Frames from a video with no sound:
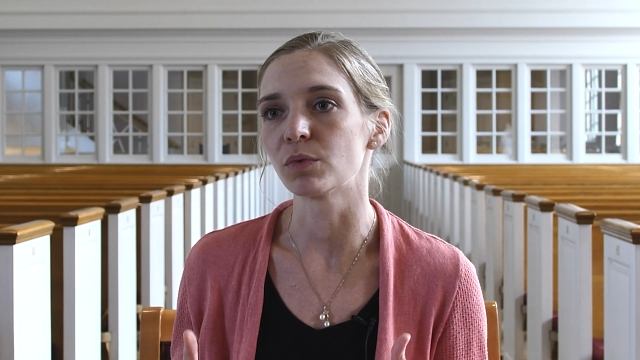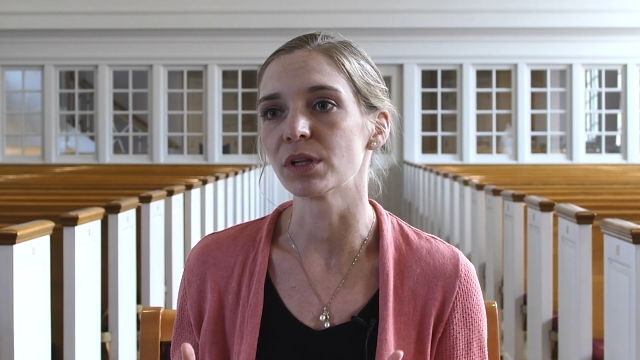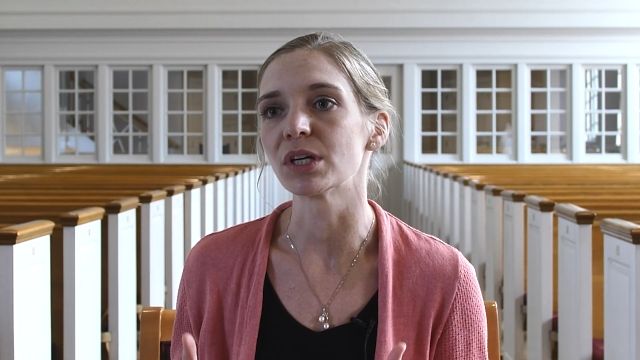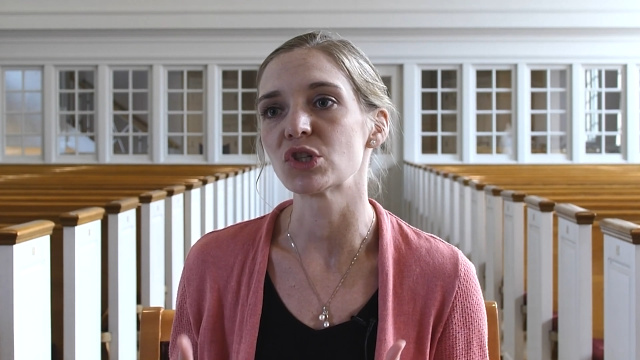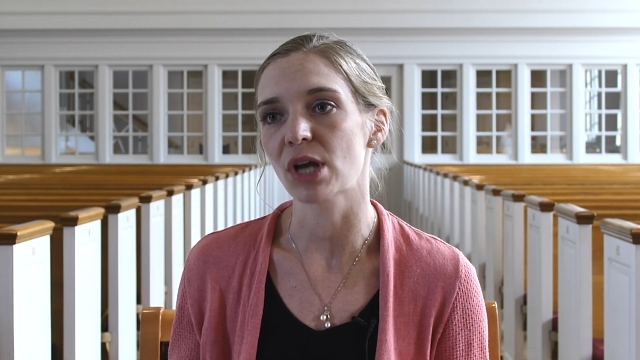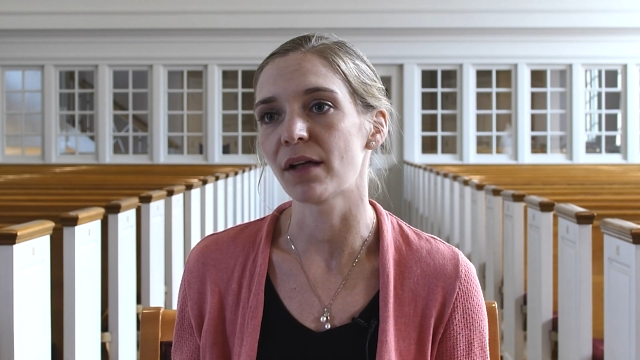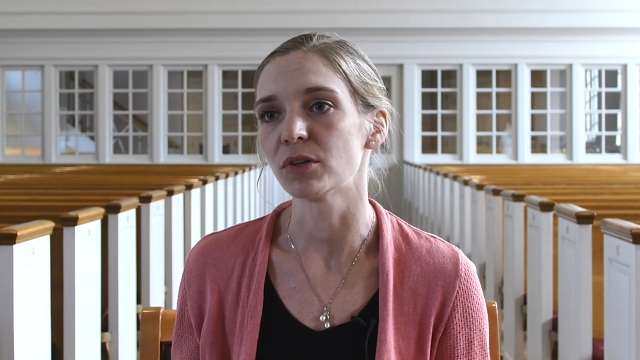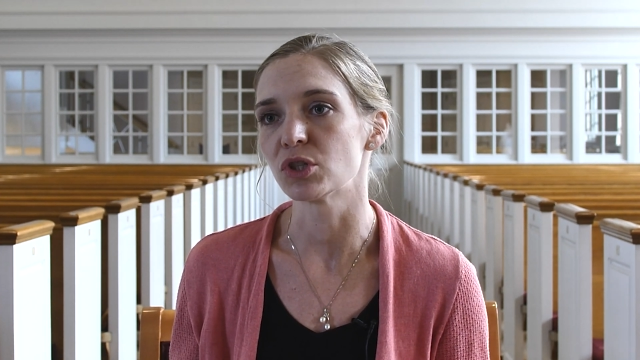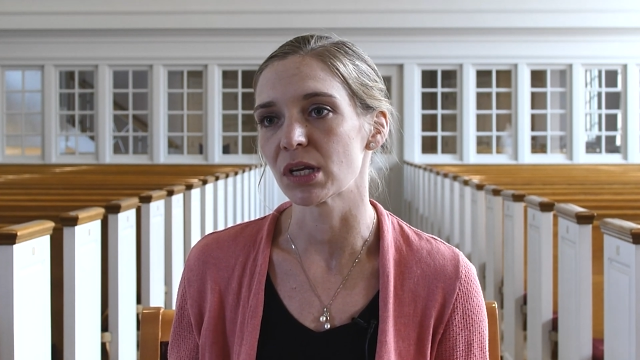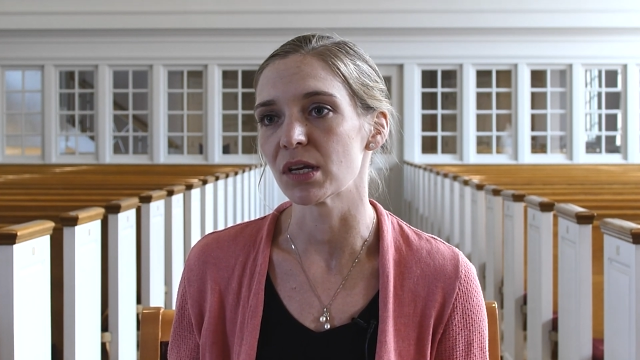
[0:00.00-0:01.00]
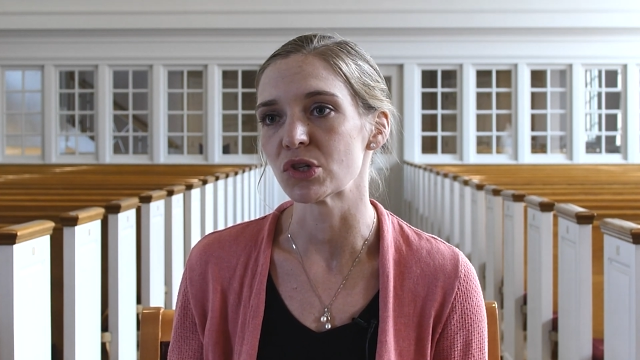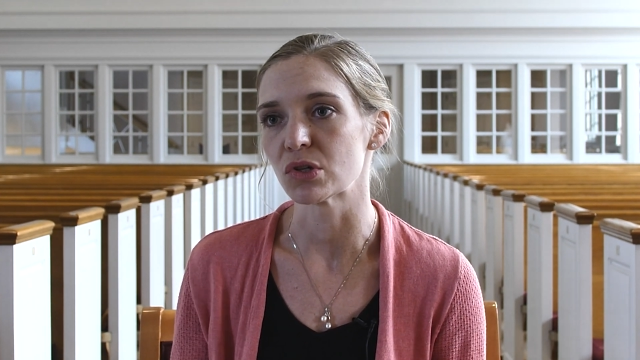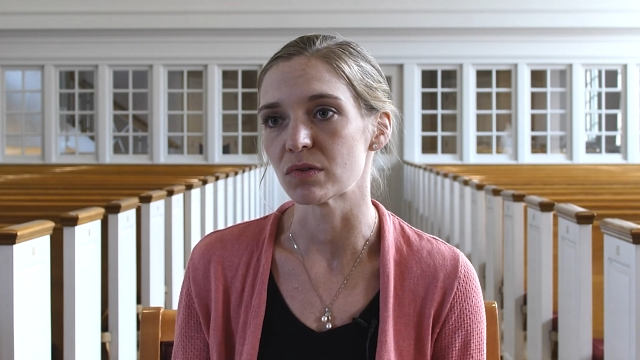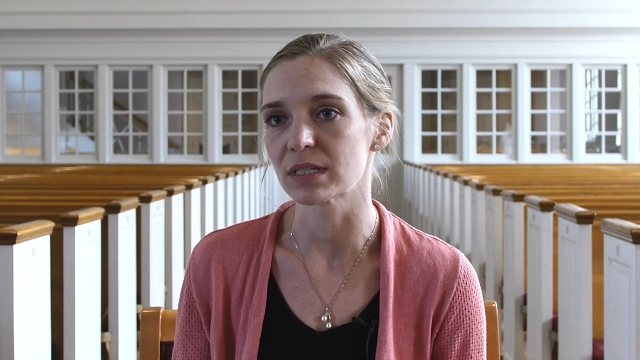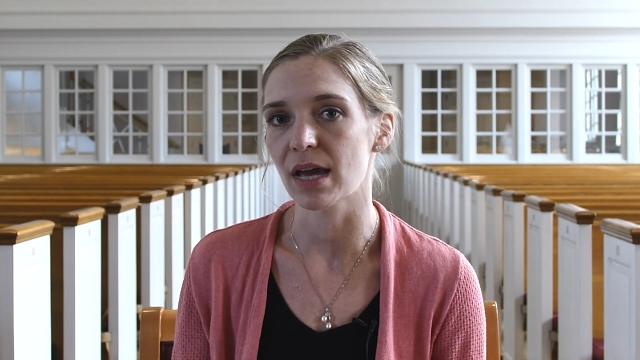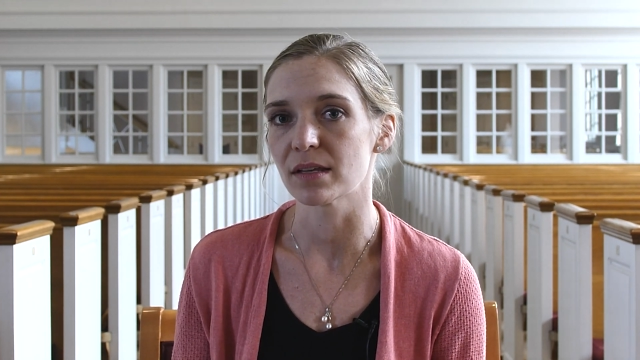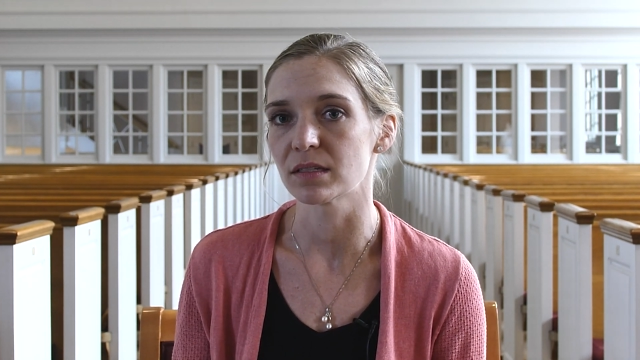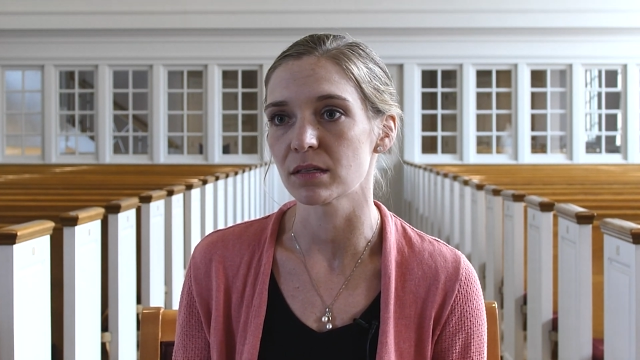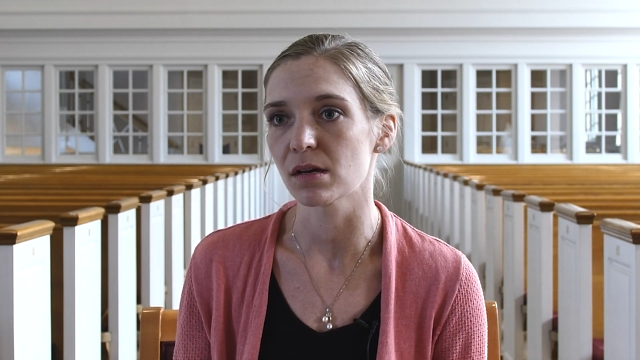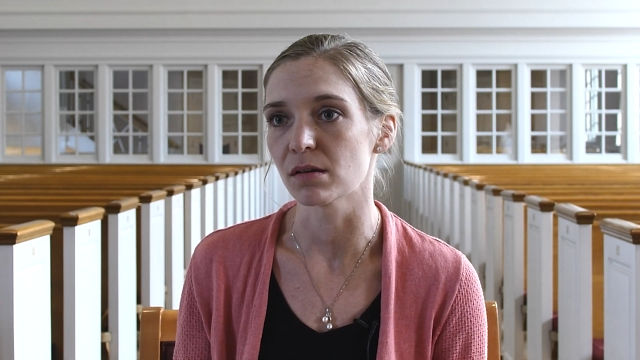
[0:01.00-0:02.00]
really challenging issues
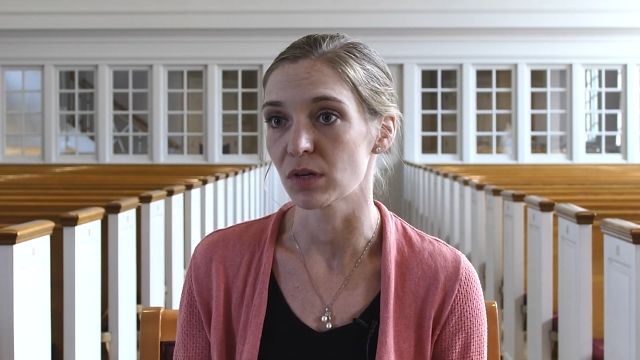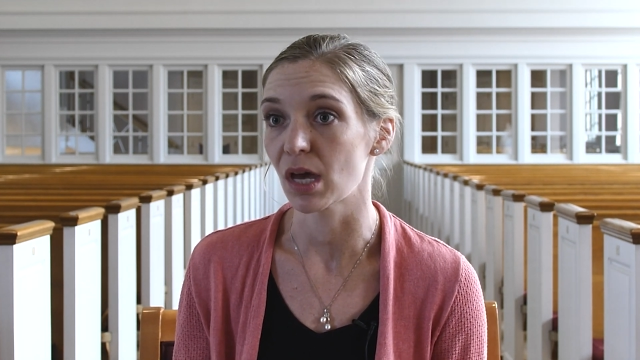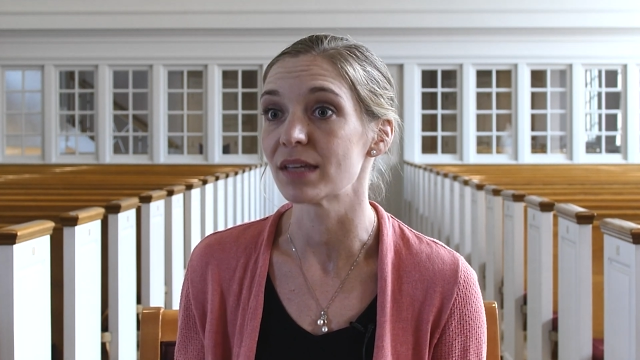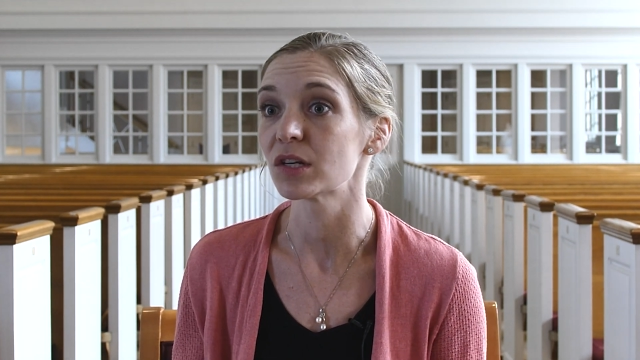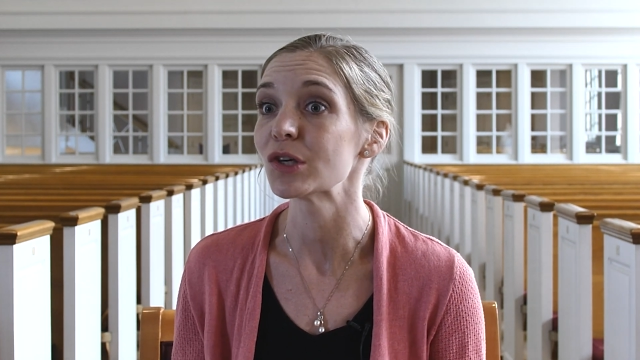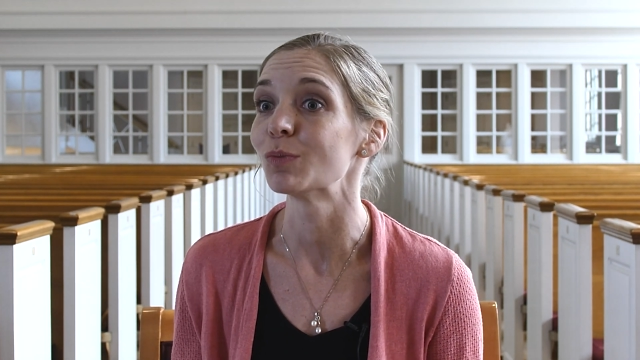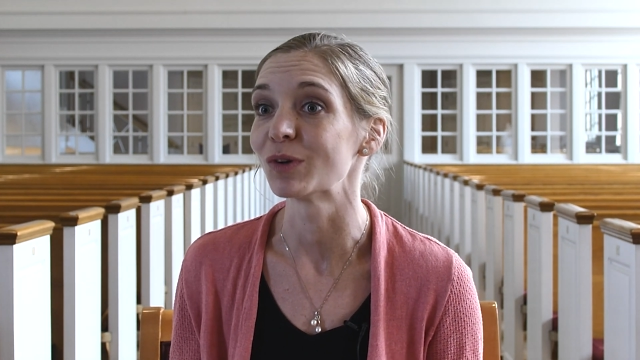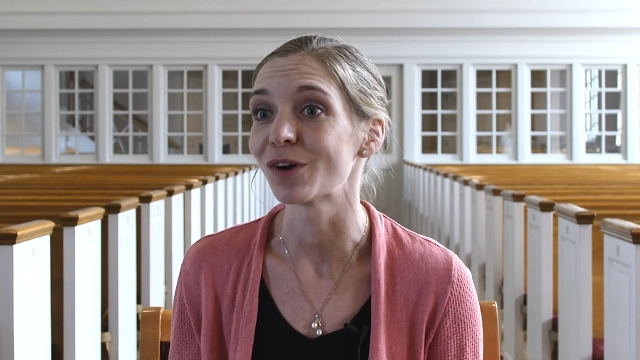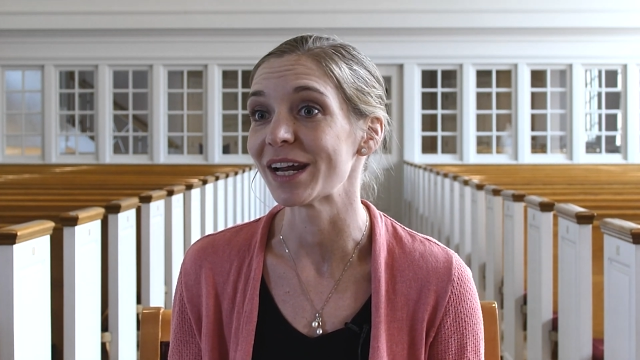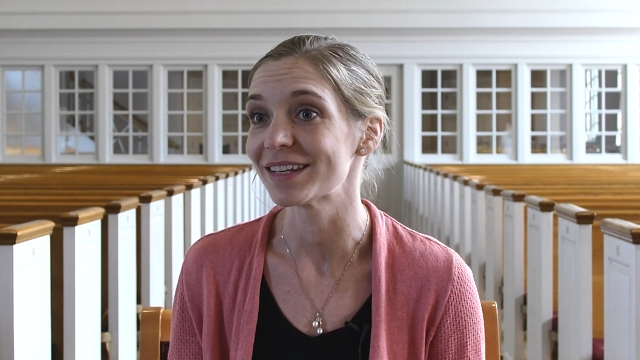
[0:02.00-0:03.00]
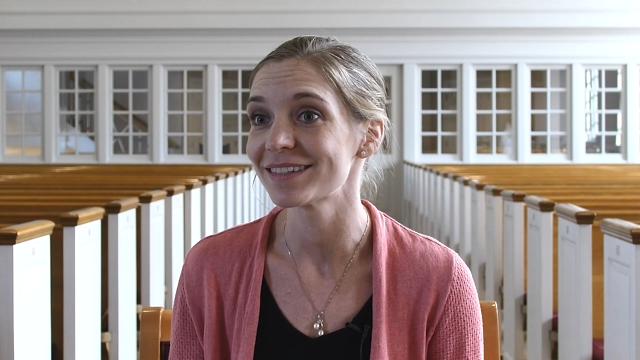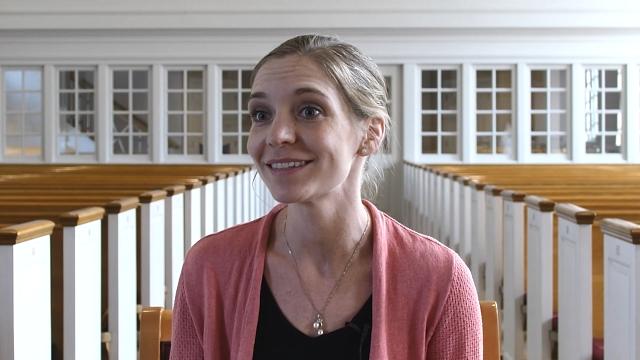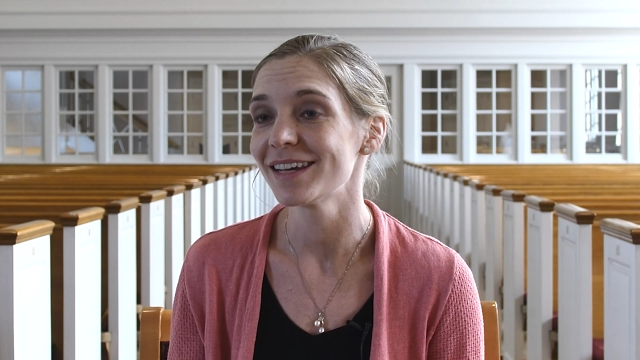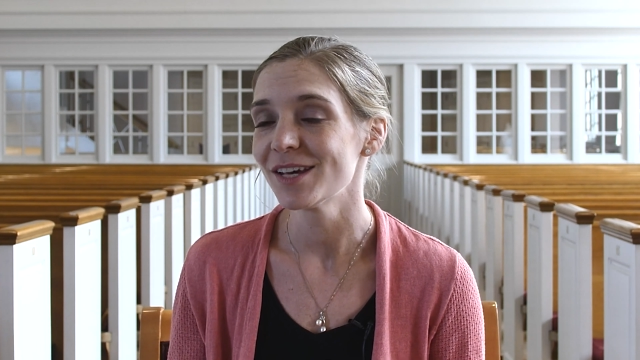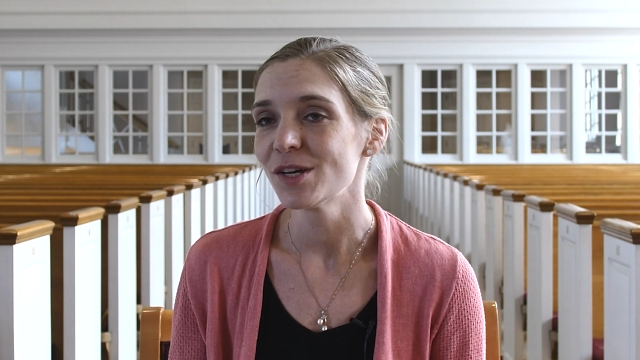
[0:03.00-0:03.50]
as a human race.